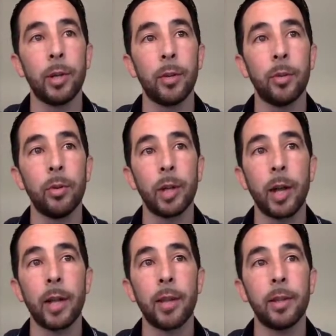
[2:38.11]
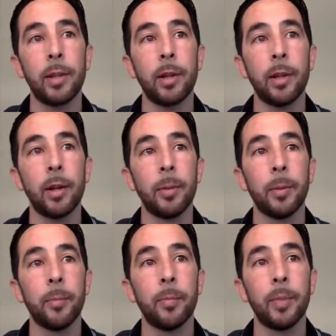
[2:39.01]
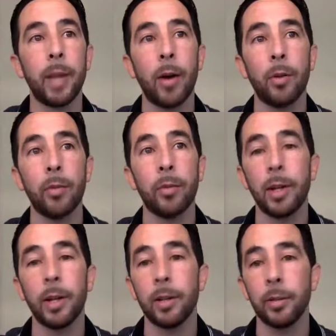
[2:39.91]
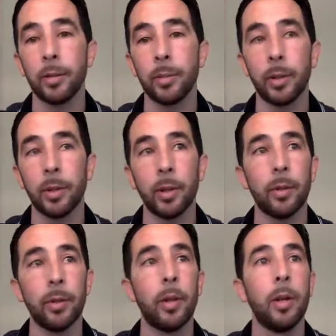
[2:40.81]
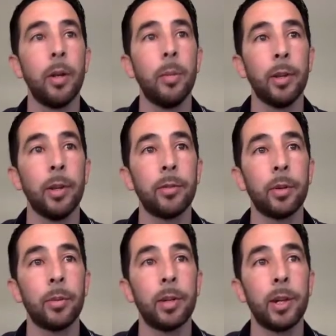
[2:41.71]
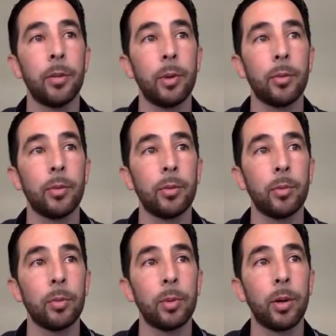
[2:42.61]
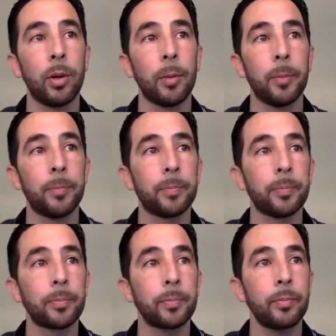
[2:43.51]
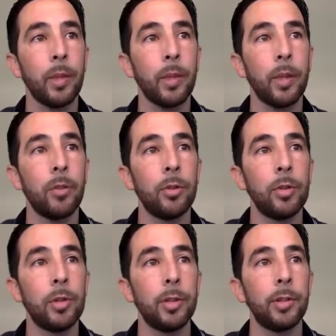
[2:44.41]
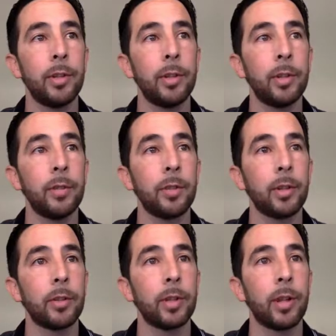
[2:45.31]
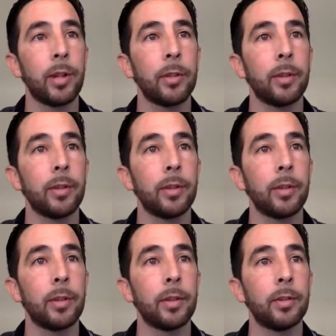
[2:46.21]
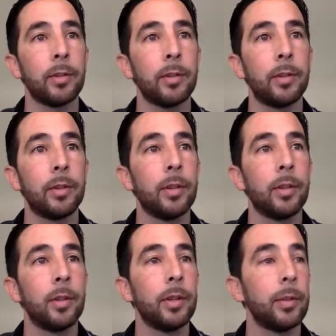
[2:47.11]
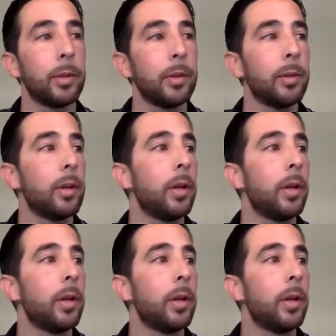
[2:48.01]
Now we'll look at the hour of the day in a little bit later, but let's start with day of the week. So this is where we are. So you can see, if I can just get out of this, there we go.